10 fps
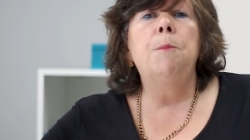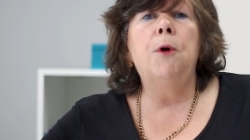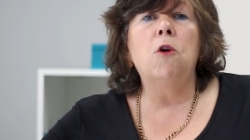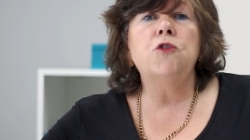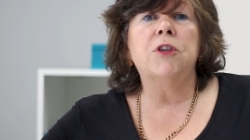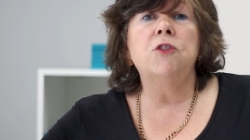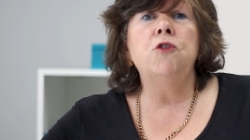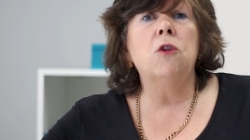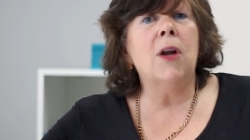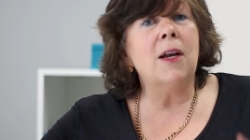Padraig and
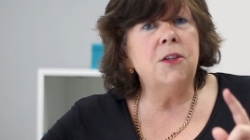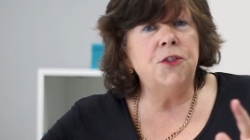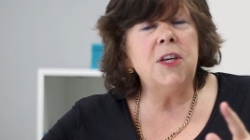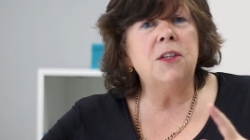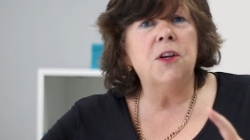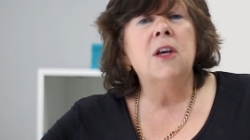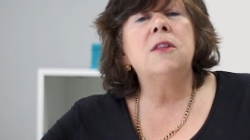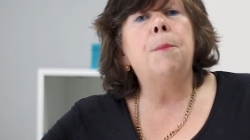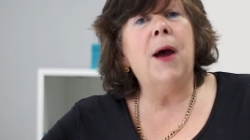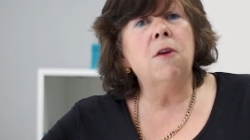Sean, and indeed
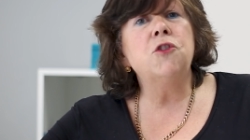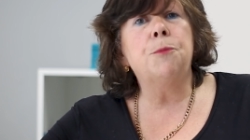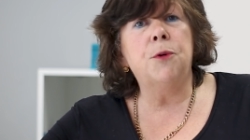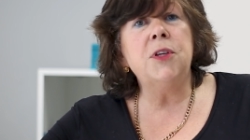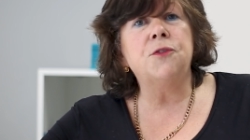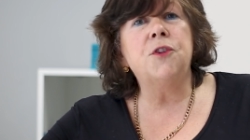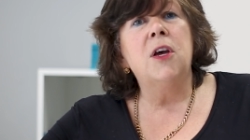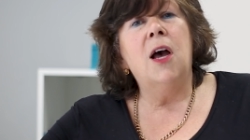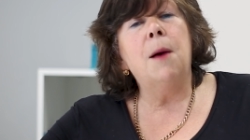the parish priest,